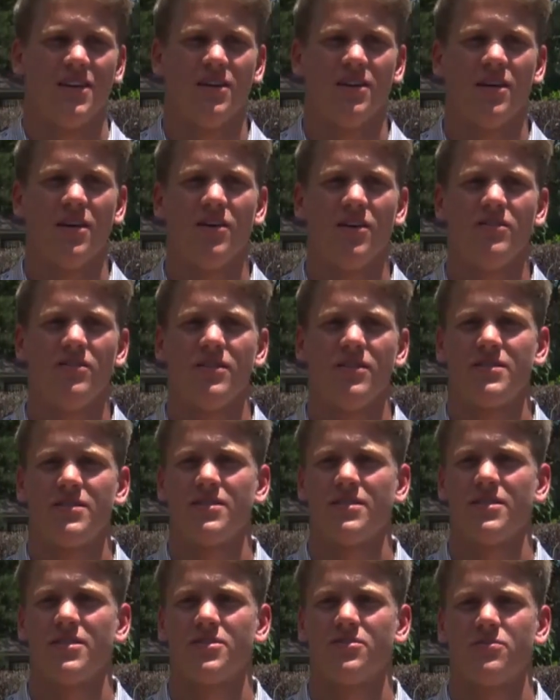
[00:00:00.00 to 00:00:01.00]

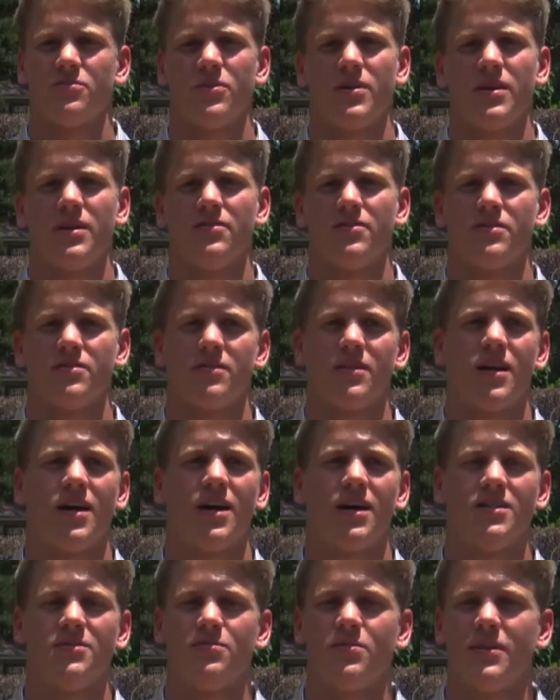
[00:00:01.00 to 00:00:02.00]
it's just whatever
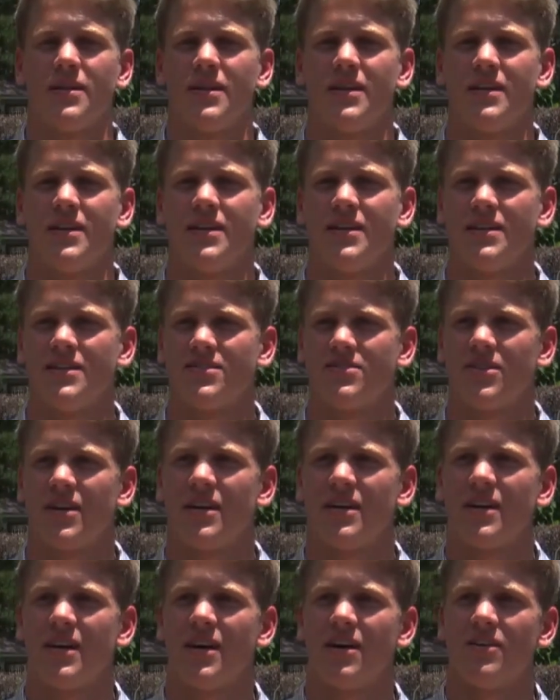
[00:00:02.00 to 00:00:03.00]
God's plan is
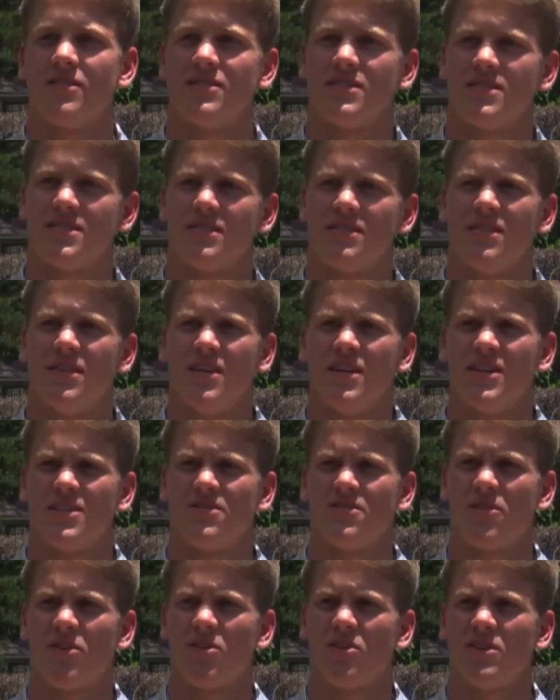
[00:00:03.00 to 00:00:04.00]
right now. As
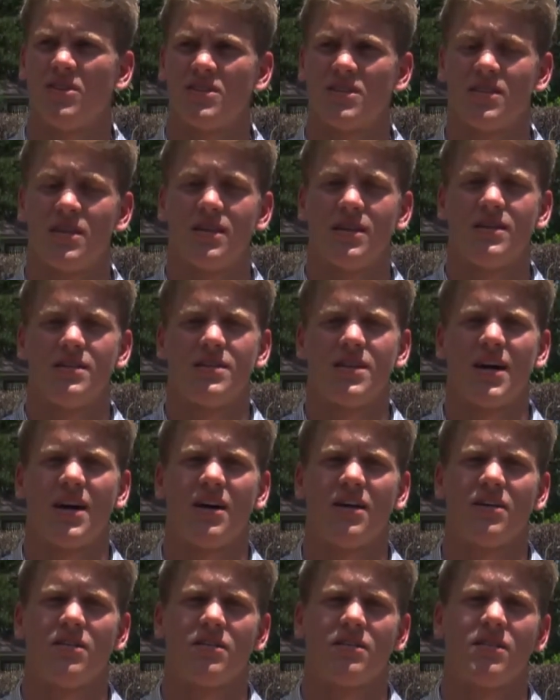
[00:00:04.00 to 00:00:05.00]
far as the
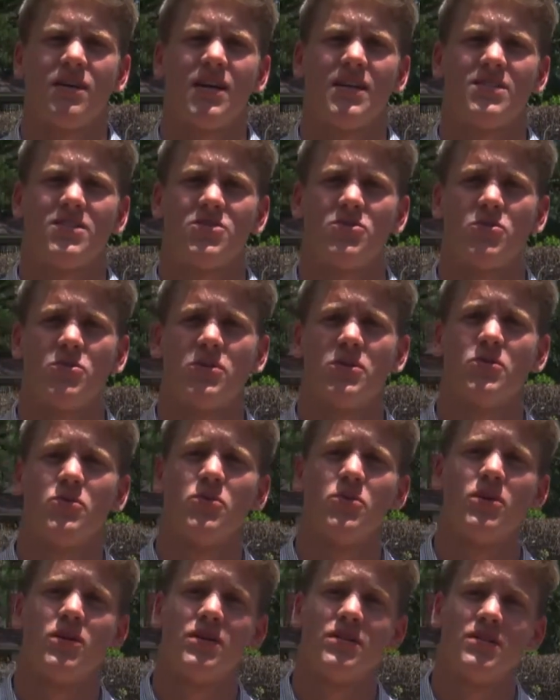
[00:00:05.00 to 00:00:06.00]
entire class of
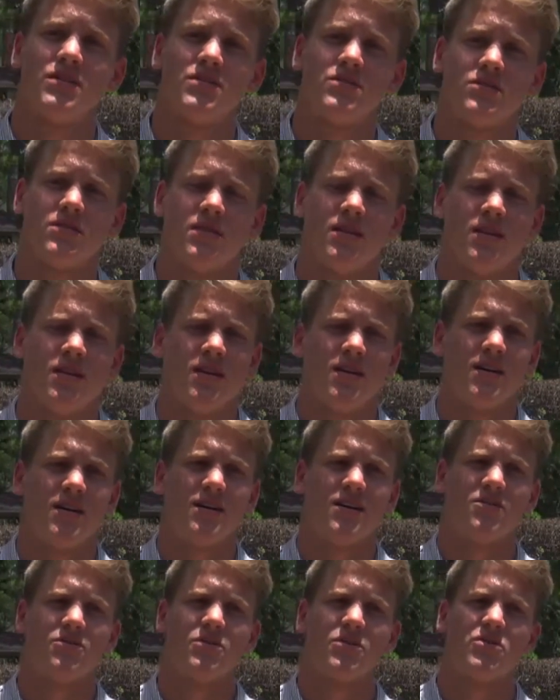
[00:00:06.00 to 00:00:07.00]
21s
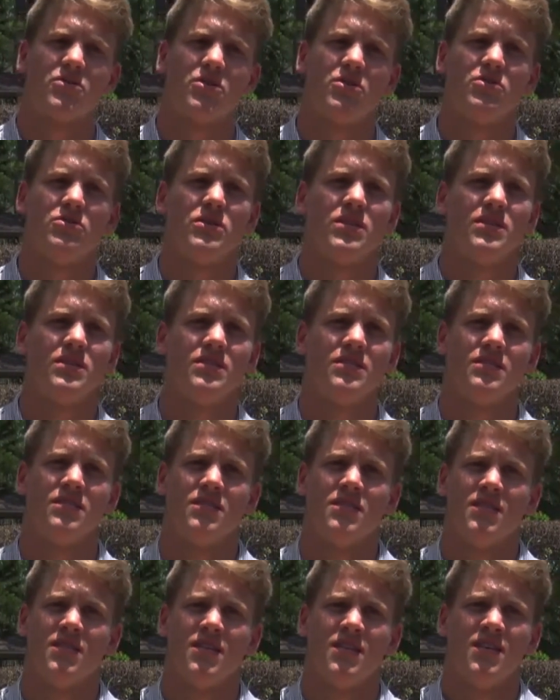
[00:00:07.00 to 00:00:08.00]
recruiting
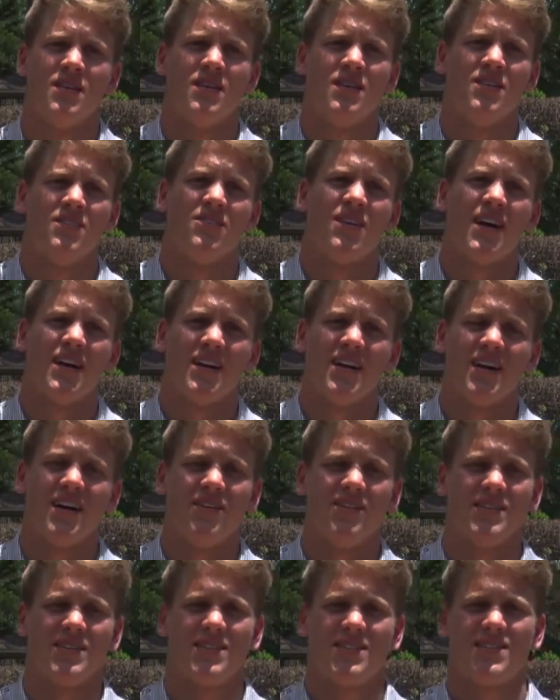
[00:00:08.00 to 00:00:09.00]
right
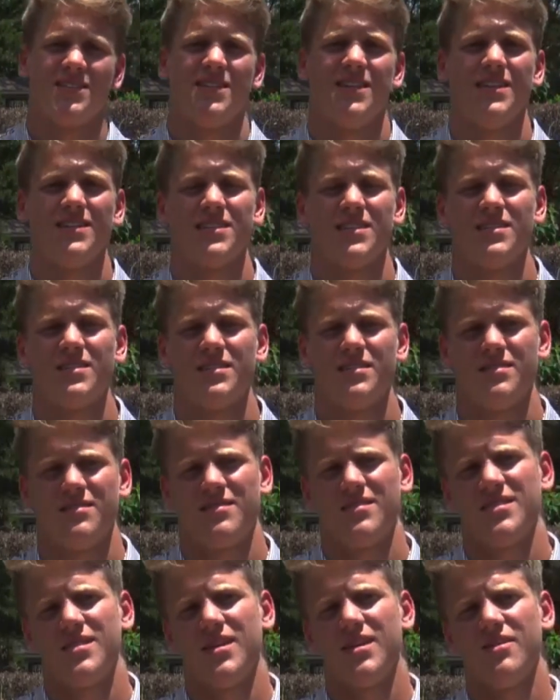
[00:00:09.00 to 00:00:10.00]
now, it's a
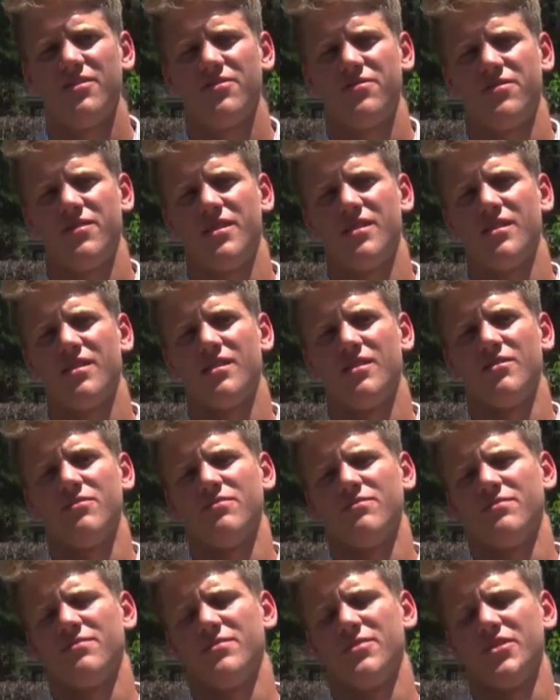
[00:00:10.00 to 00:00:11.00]
tough.
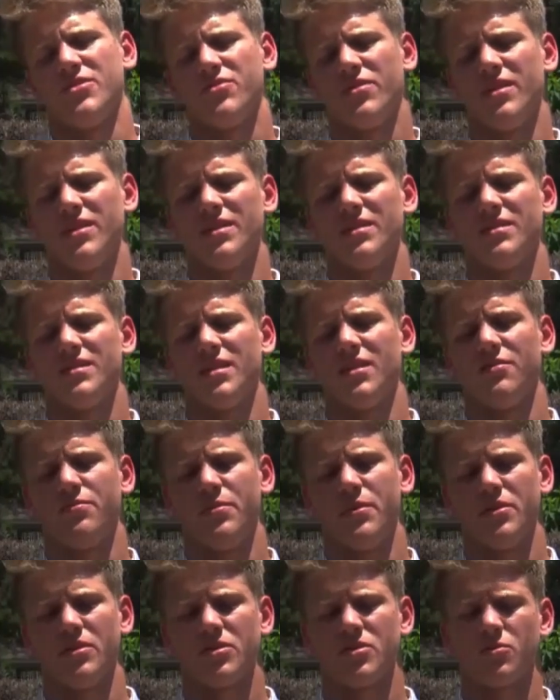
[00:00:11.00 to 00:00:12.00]
It's really a tough
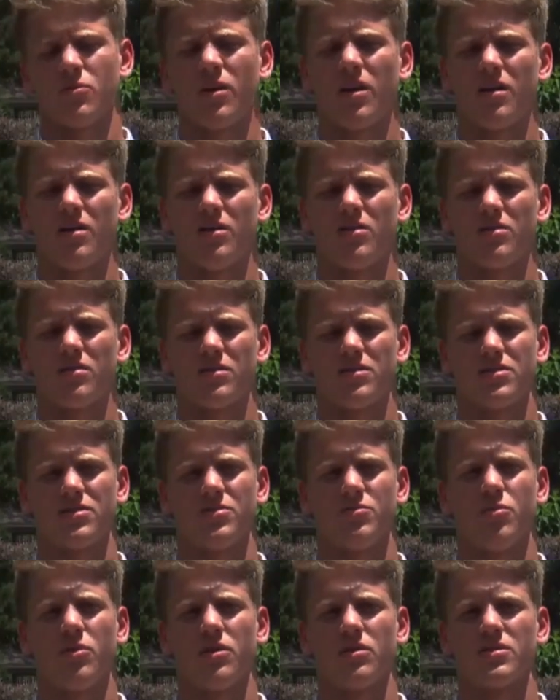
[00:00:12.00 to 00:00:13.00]
pill to swallow because
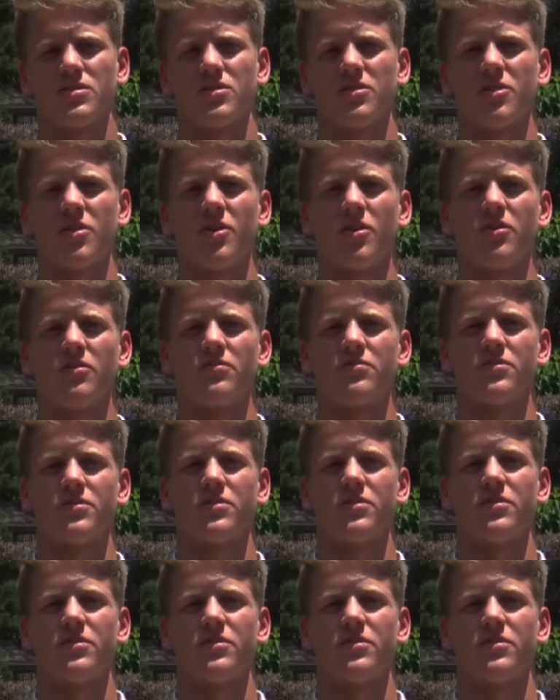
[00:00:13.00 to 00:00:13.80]
you work so hard